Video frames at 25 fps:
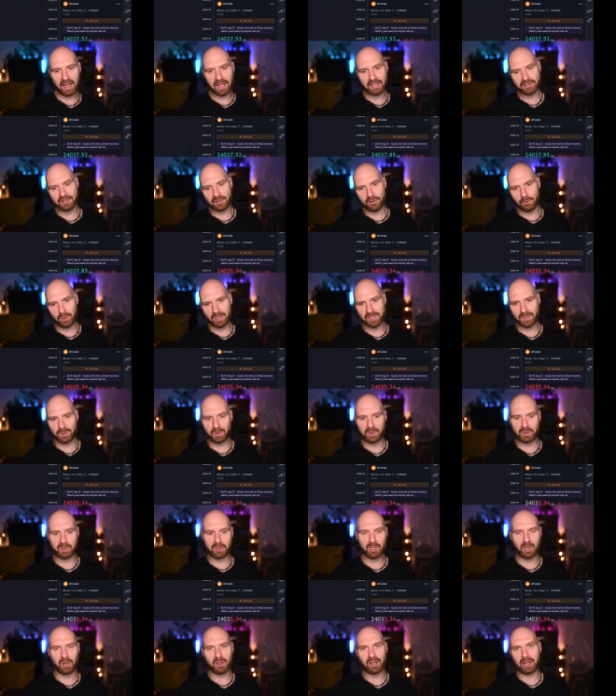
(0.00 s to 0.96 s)
As always, when
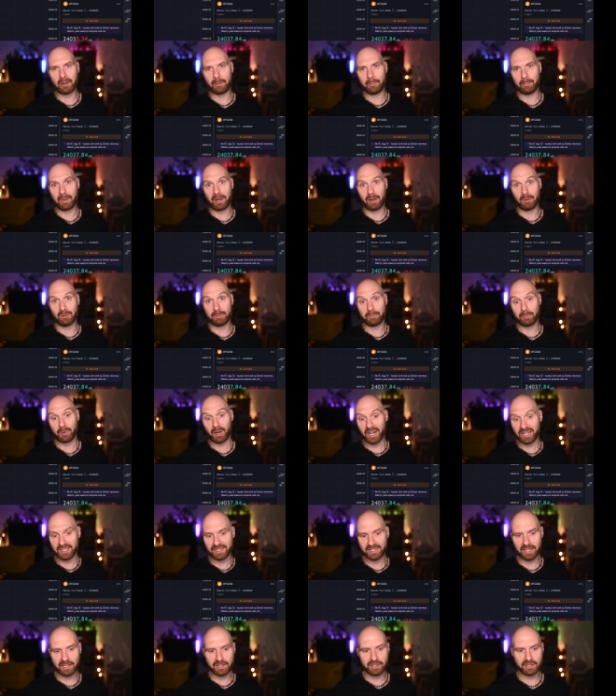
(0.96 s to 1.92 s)
we talk about
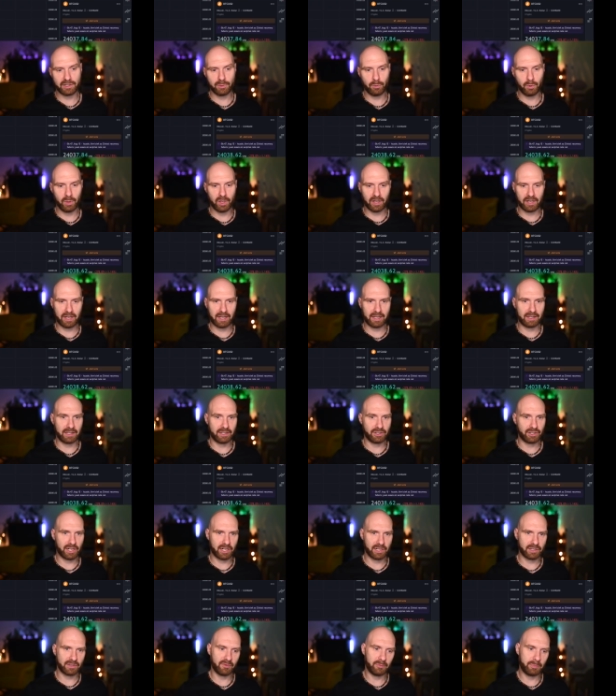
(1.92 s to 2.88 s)
price action, we look at the
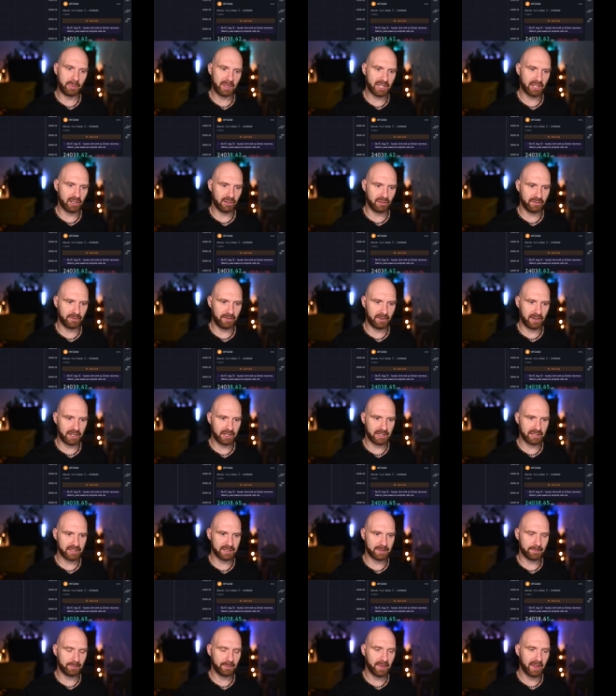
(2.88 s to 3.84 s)
chart of Bitcoin
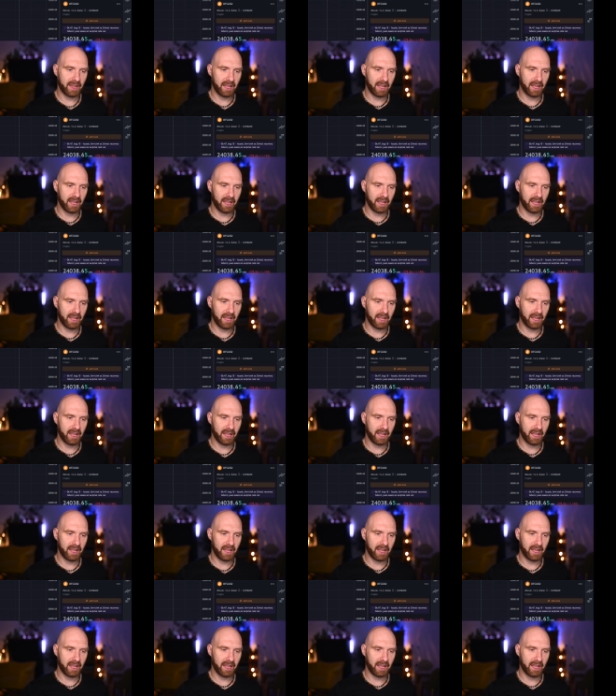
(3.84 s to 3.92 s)
first.